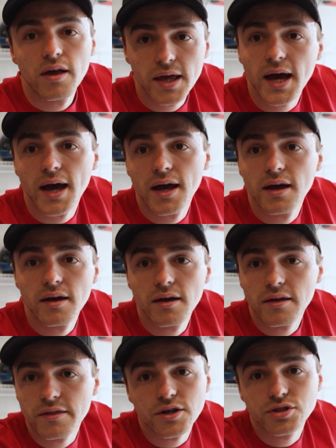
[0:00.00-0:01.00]
Yeah,
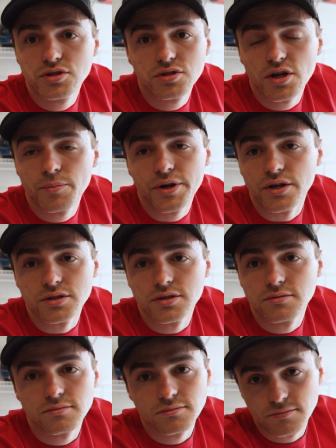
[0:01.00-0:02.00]
they're
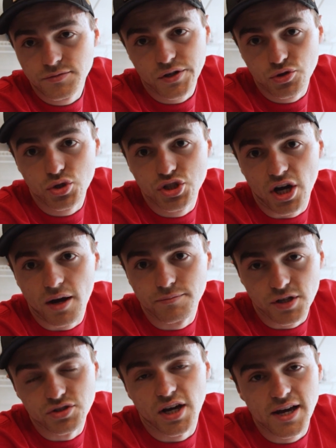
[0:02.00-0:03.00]
mirrors. They do the job.
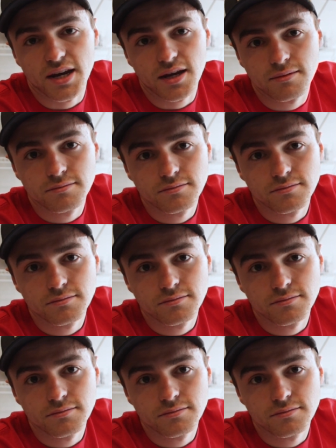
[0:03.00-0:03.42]
They're tiny.